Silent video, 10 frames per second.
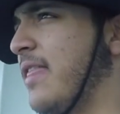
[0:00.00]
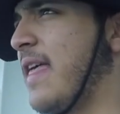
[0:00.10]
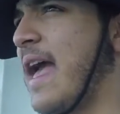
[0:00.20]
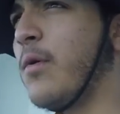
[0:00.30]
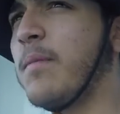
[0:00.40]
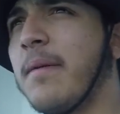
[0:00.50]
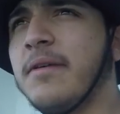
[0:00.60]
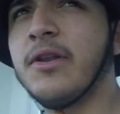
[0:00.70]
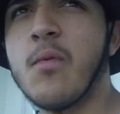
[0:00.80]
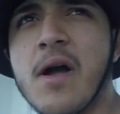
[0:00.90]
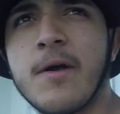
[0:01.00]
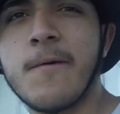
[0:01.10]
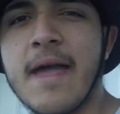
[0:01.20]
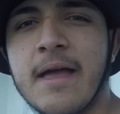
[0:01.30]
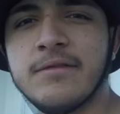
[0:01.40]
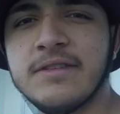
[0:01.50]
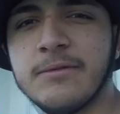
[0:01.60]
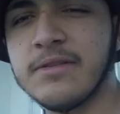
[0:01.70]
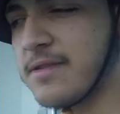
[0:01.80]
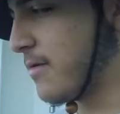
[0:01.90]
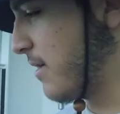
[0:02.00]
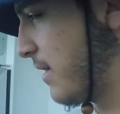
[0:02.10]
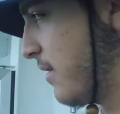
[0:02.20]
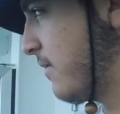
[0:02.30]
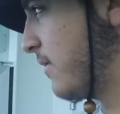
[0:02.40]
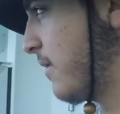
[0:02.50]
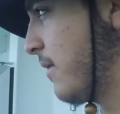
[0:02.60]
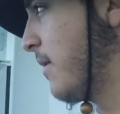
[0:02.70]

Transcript: That we're probably gonna walk around, see what there is.